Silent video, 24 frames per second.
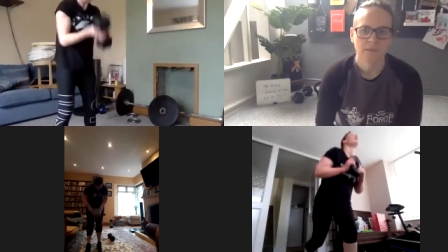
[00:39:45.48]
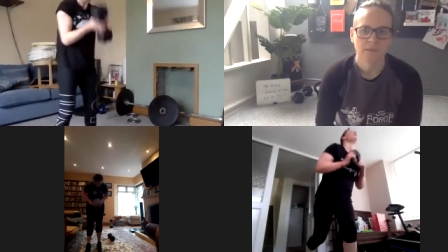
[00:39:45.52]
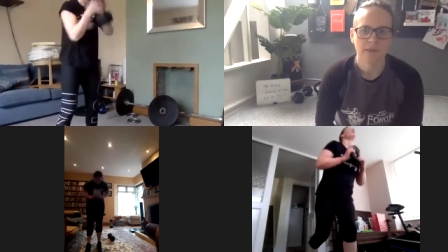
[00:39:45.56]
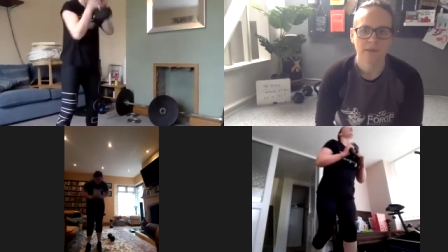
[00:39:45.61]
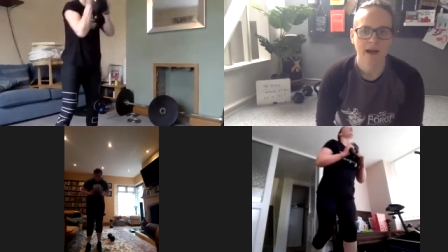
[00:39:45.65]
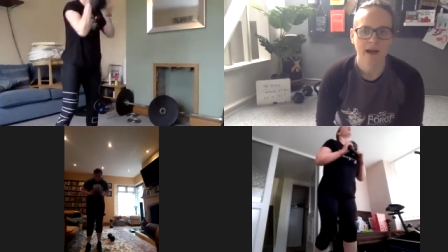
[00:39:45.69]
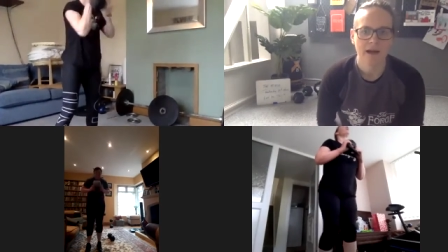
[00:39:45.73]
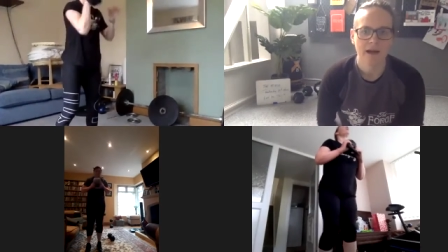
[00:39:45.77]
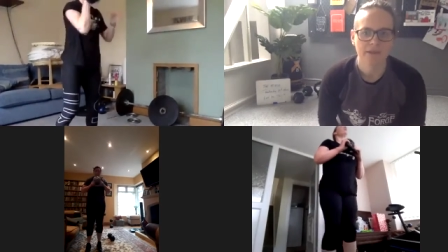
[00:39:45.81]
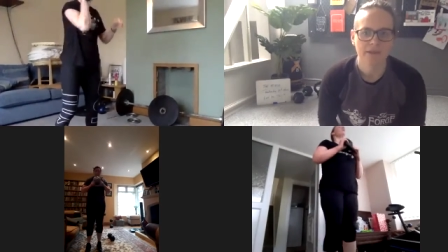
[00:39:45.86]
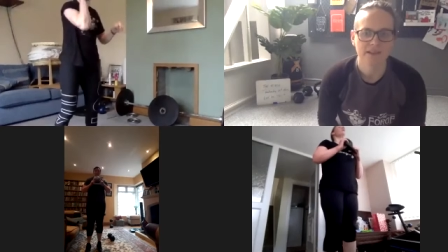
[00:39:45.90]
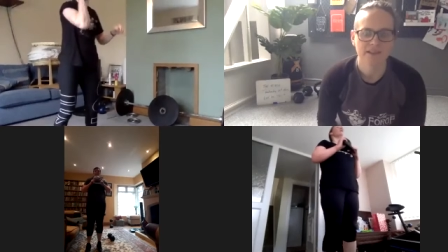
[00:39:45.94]

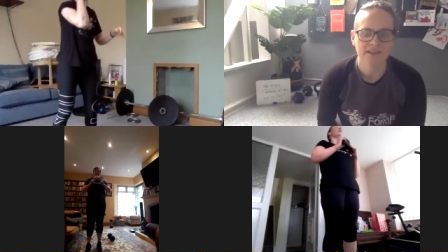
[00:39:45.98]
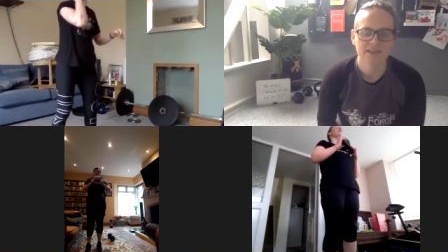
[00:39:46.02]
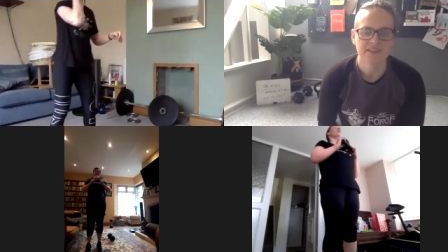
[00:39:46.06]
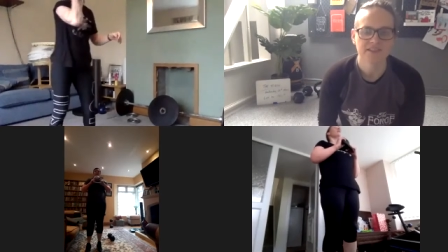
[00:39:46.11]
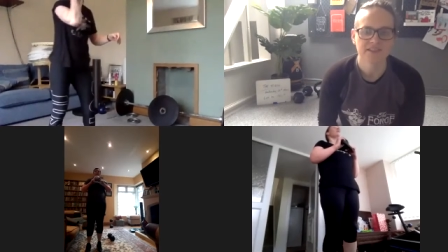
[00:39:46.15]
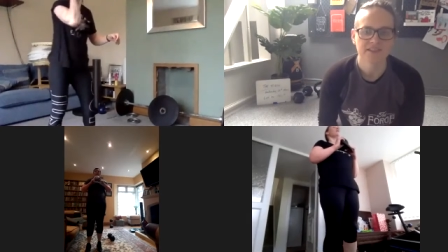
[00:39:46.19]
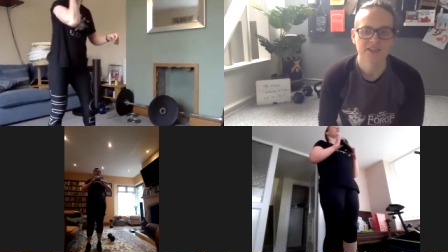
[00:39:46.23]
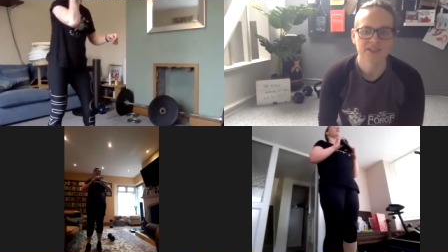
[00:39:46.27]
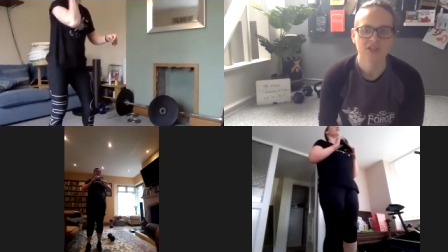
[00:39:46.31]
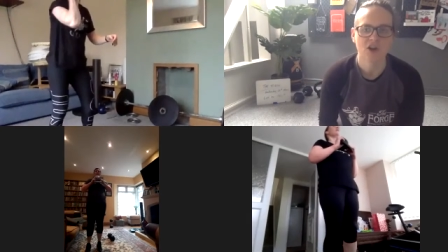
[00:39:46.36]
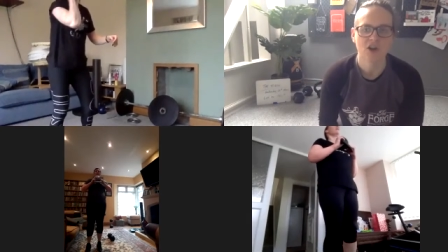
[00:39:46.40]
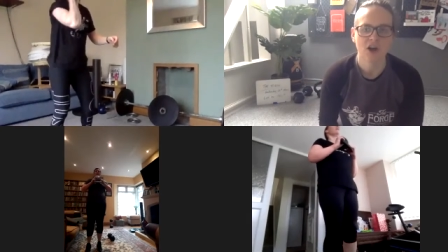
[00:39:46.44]
Pamela, this
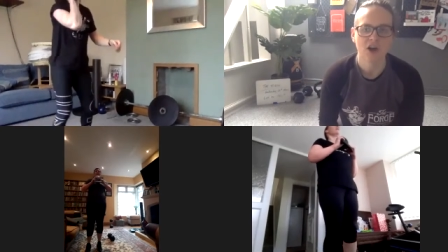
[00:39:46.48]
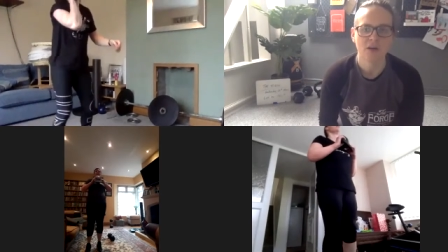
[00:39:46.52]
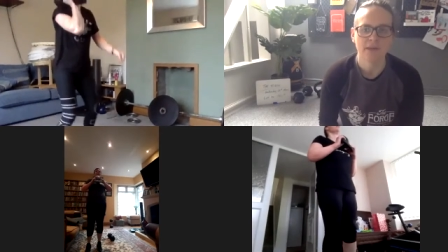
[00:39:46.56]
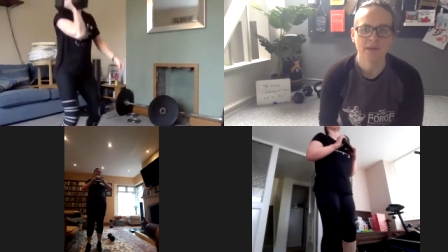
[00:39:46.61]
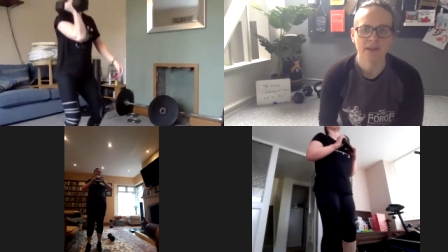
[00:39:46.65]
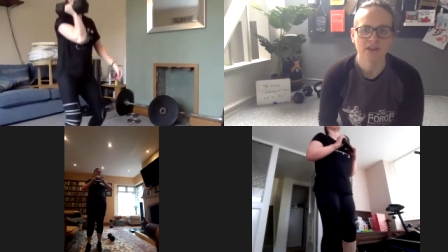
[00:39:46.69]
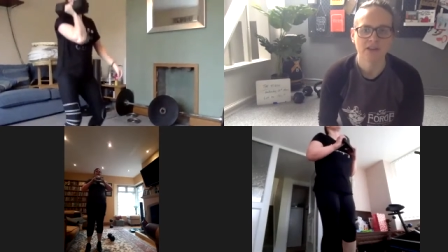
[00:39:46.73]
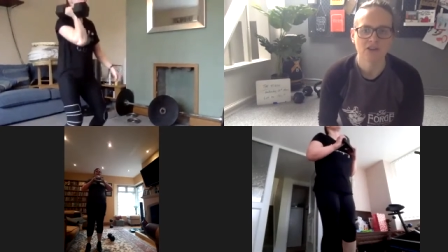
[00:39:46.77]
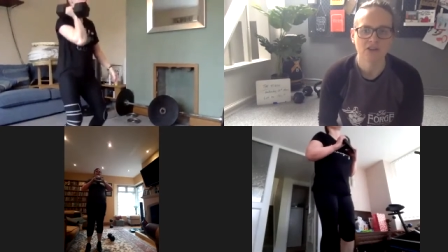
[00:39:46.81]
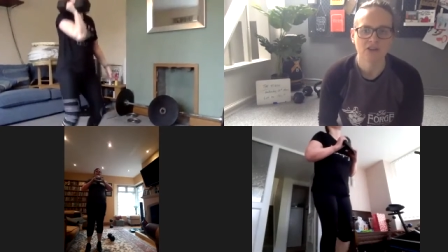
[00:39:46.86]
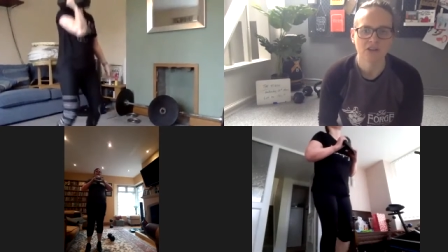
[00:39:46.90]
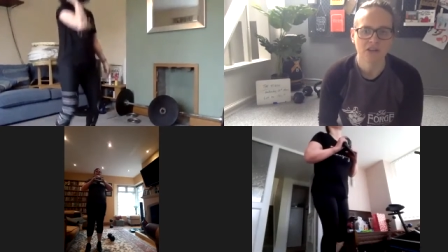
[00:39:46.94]
does not
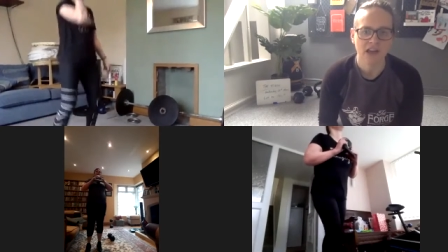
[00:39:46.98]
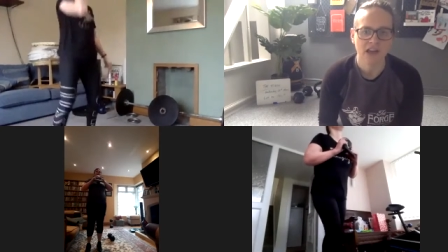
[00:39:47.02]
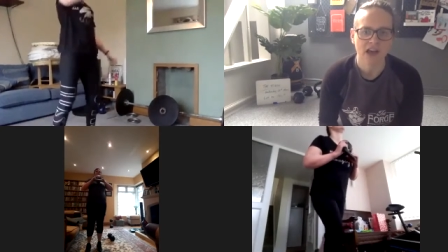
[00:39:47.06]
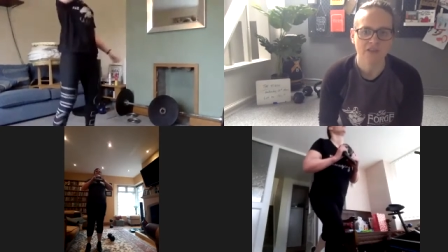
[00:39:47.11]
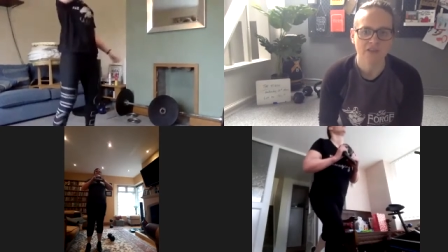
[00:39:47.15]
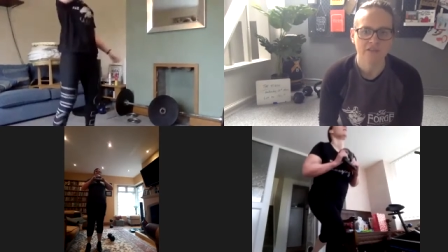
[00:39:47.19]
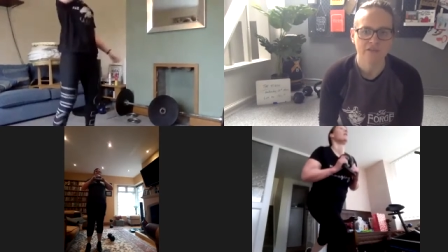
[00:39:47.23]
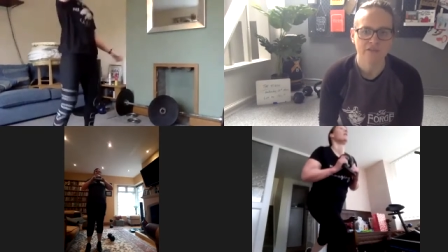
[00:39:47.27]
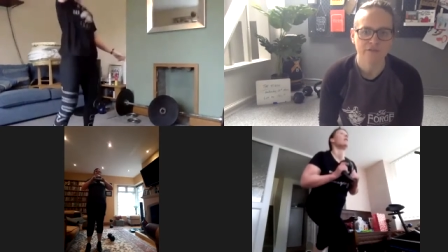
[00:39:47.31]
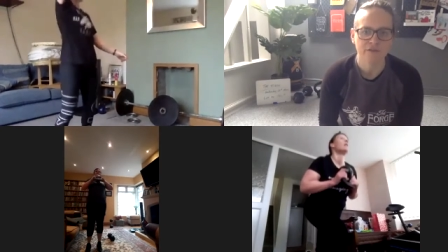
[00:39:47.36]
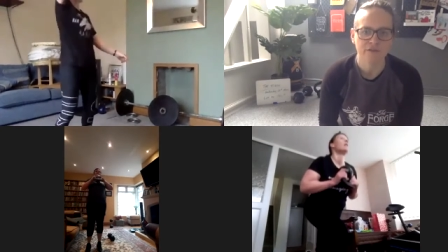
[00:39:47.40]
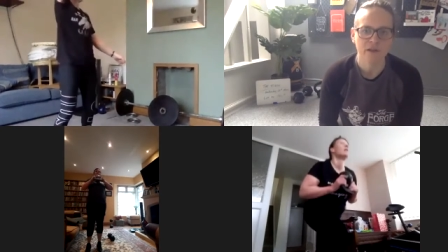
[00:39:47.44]
mean you can
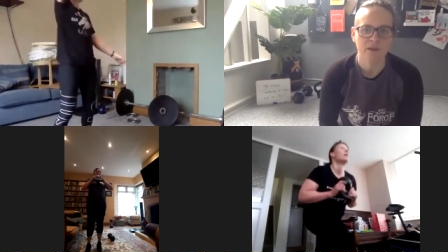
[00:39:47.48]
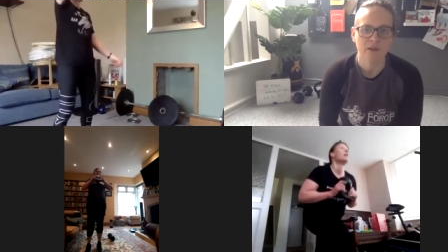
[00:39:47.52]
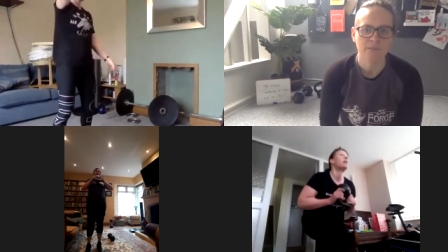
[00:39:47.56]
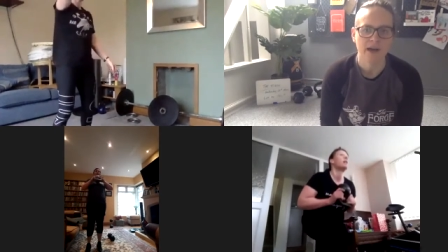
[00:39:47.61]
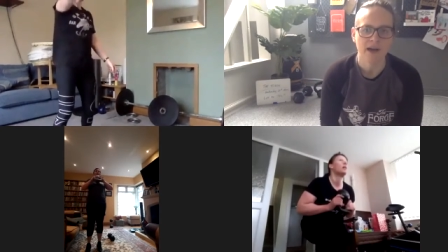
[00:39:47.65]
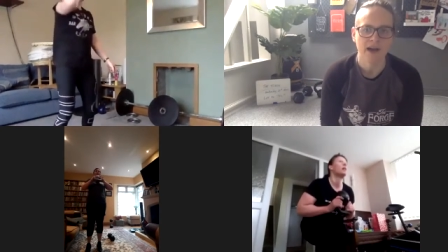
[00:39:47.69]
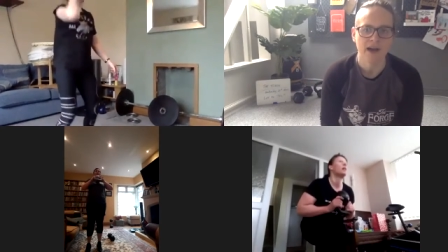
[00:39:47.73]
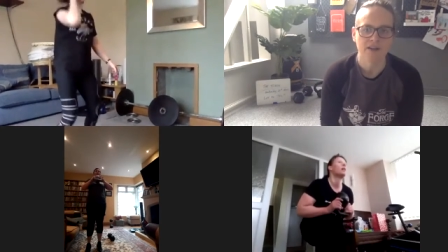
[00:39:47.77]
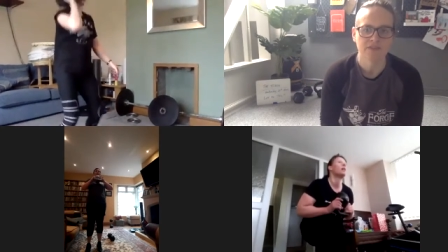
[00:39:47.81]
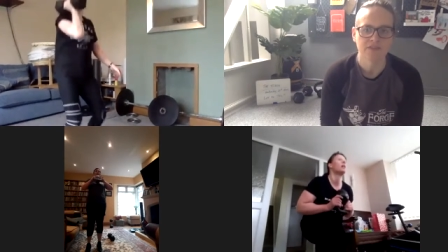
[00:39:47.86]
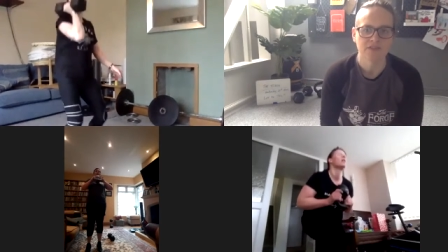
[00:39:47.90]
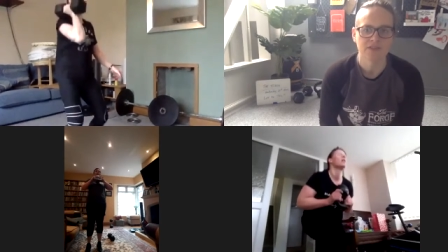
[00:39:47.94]
have a flump
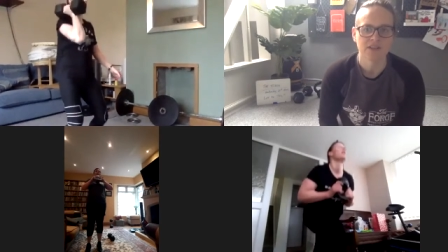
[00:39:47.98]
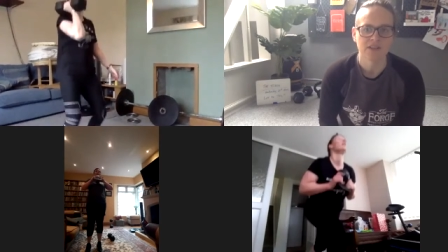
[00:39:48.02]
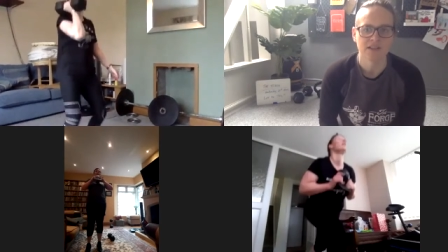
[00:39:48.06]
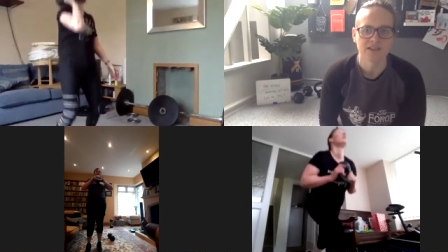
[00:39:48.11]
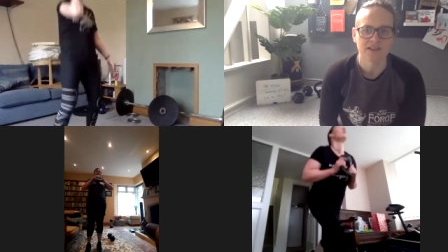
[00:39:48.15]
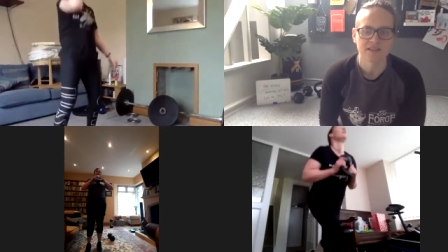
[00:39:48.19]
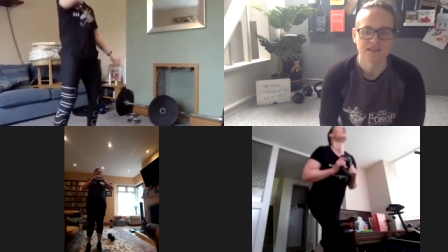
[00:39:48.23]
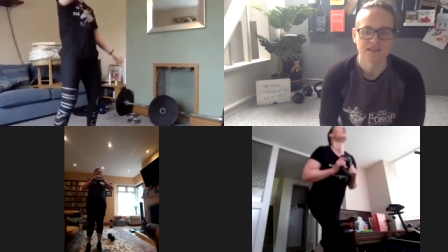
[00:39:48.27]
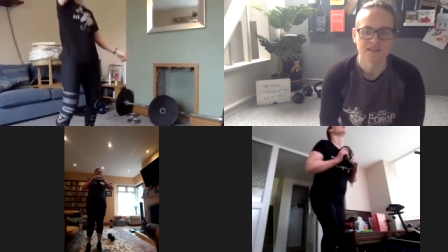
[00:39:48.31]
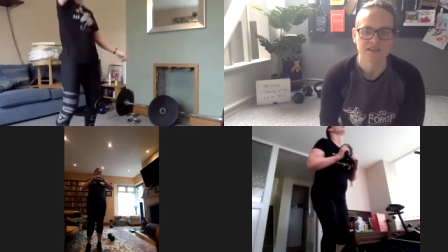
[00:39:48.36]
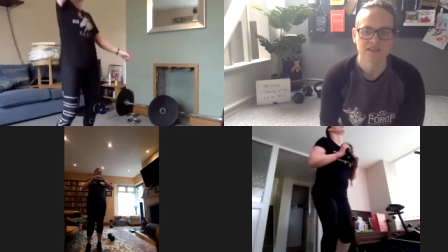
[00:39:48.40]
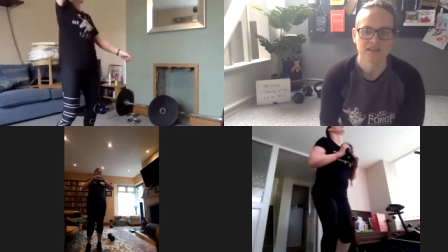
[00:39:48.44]
after
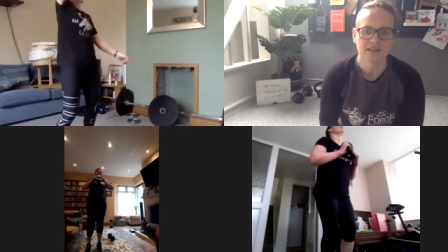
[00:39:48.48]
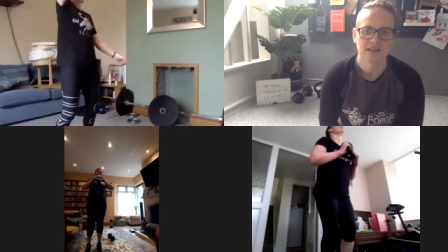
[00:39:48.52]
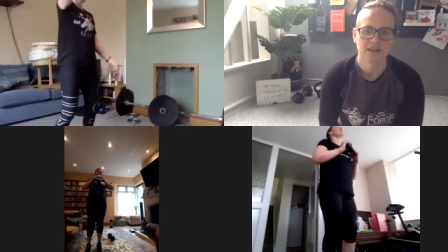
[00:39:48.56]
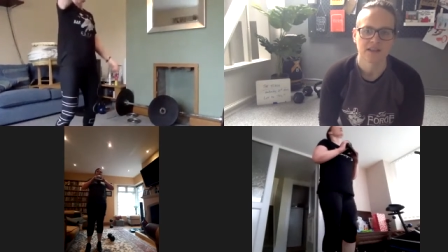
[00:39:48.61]
this.